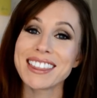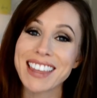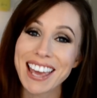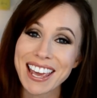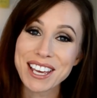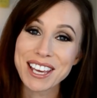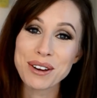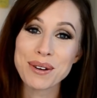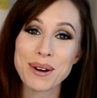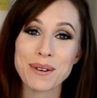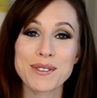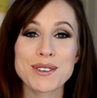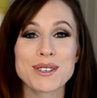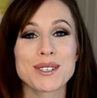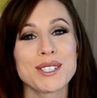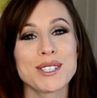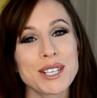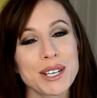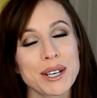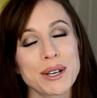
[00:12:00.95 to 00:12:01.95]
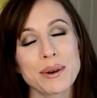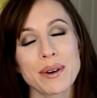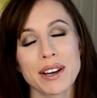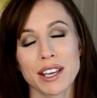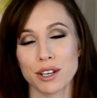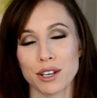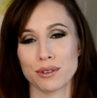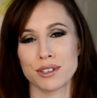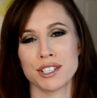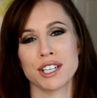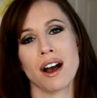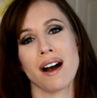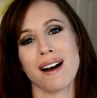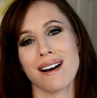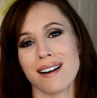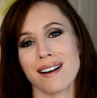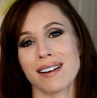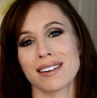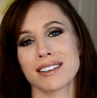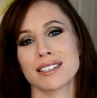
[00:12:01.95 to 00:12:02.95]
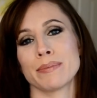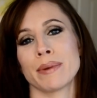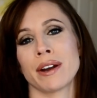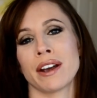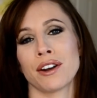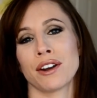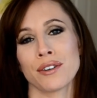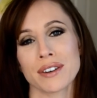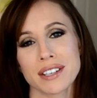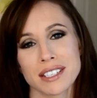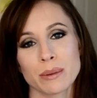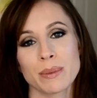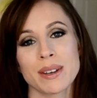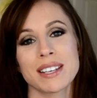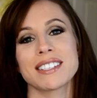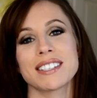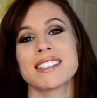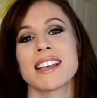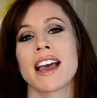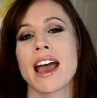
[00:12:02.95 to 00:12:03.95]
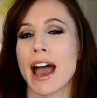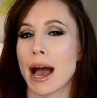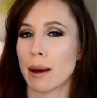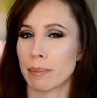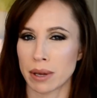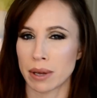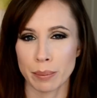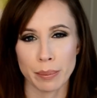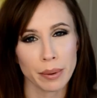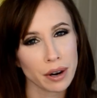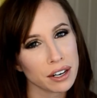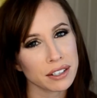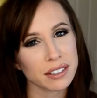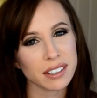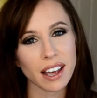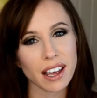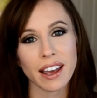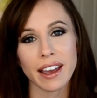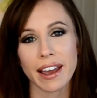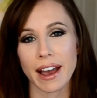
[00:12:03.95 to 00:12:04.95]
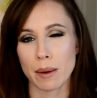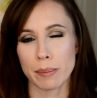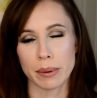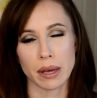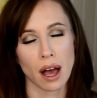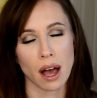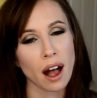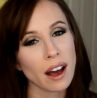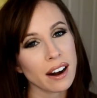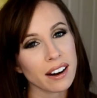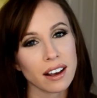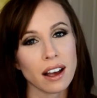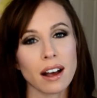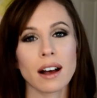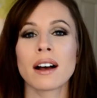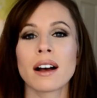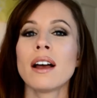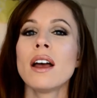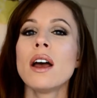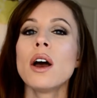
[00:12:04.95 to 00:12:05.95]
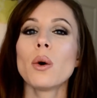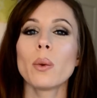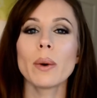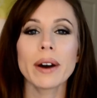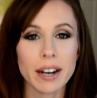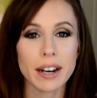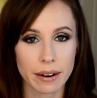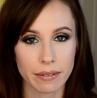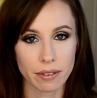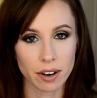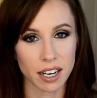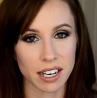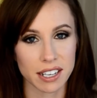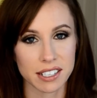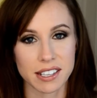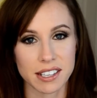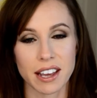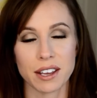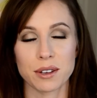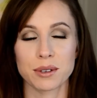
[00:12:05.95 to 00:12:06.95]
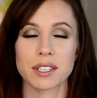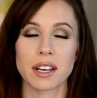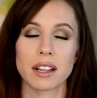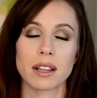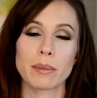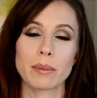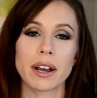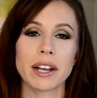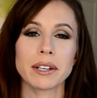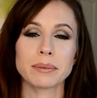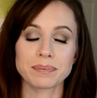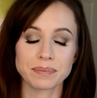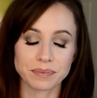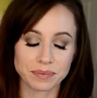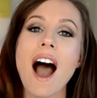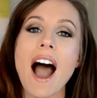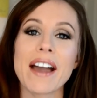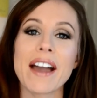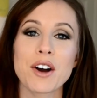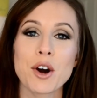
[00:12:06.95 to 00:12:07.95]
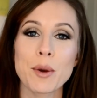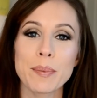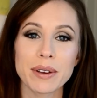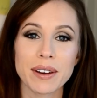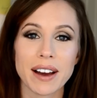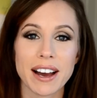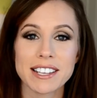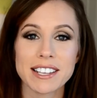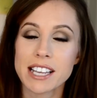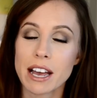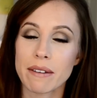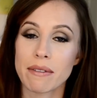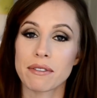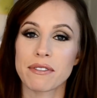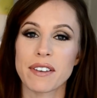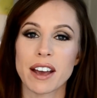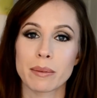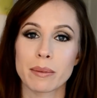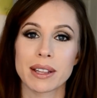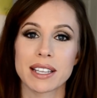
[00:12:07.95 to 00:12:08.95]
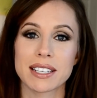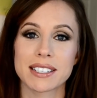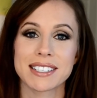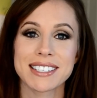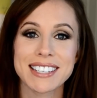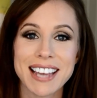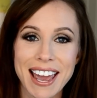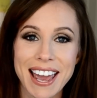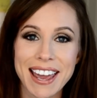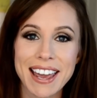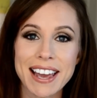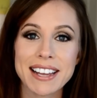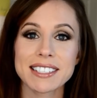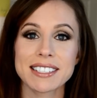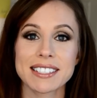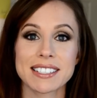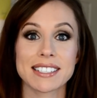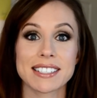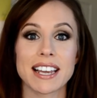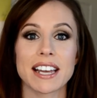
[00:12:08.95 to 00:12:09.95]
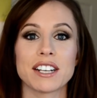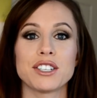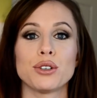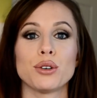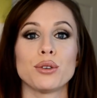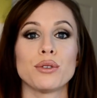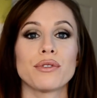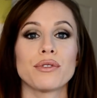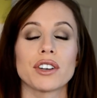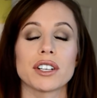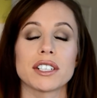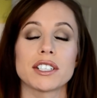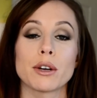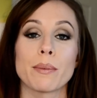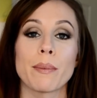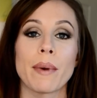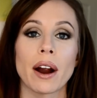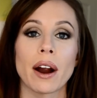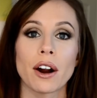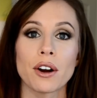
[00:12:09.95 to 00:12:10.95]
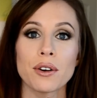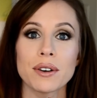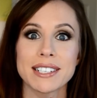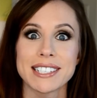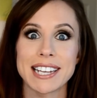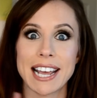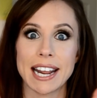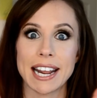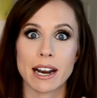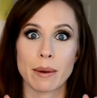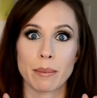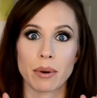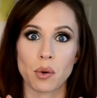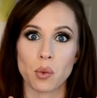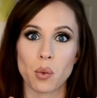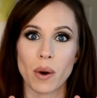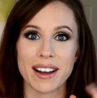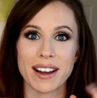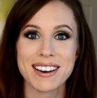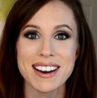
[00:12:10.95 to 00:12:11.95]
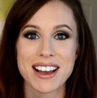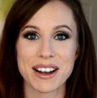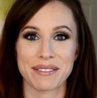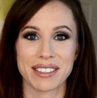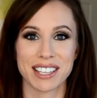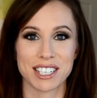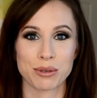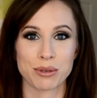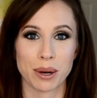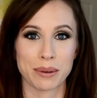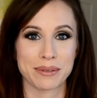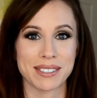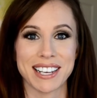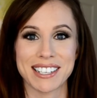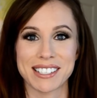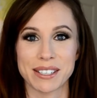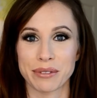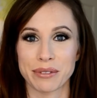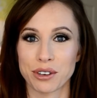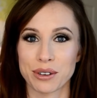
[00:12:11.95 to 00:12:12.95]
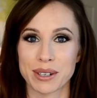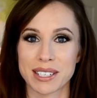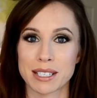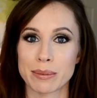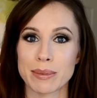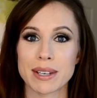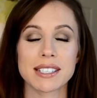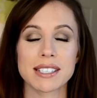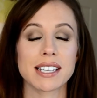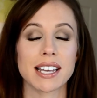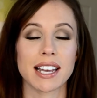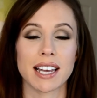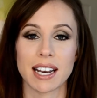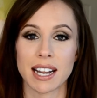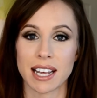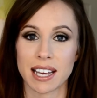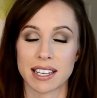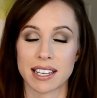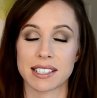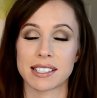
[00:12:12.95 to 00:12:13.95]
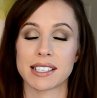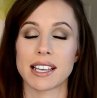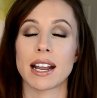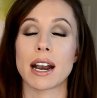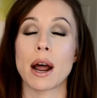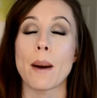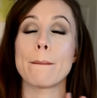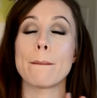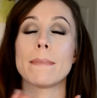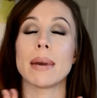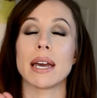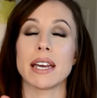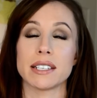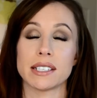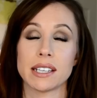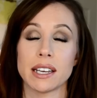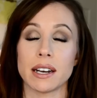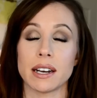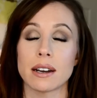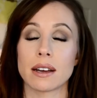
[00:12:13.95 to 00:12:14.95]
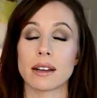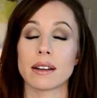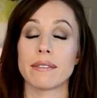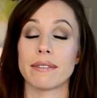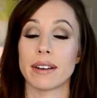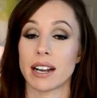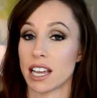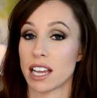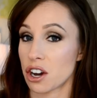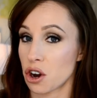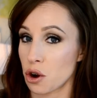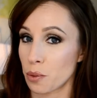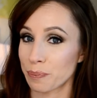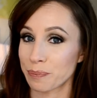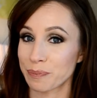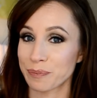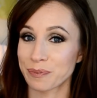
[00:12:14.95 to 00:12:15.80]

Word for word: Thank you if you do. Huge hugs, Merry Christmas, Happy Birthday, Happy Hanukkah, whatever it is that you celebrate. I hope you guys have a fabulous day. Stay tuned for tomorrow, day number one of the 12 days of Christmas. It is an amazing video.